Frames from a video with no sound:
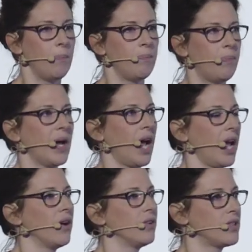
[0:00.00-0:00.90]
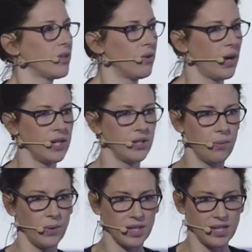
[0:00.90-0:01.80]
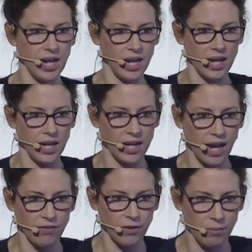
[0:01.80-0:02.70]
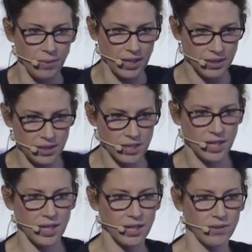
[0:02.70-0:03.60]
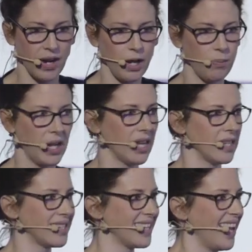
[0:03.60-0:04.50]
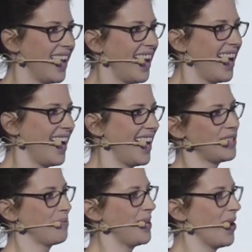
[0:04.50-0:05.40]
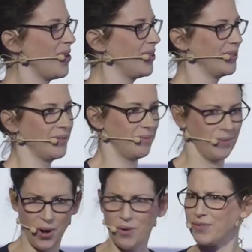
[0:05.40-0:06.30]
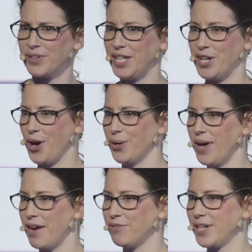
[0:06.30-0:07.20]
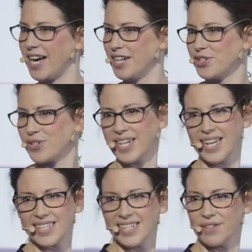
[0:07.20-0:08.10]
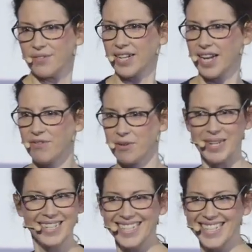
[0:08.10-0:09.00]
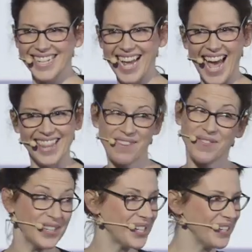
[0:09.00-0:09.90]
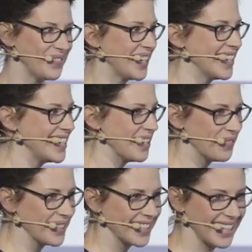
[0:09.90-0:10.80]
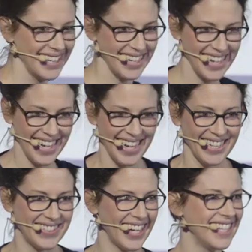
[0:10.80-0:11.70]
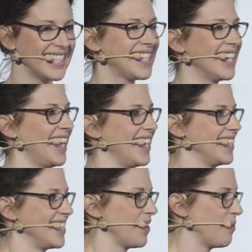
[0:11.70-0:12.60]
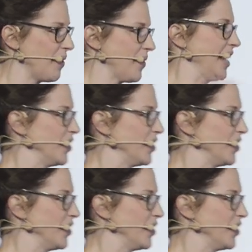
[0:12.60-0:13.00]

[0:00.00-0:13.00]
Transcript: but I also I don't want to say government, right? Because as we all hopefully know, every country has a different government and they function very differently, right? And so, without getting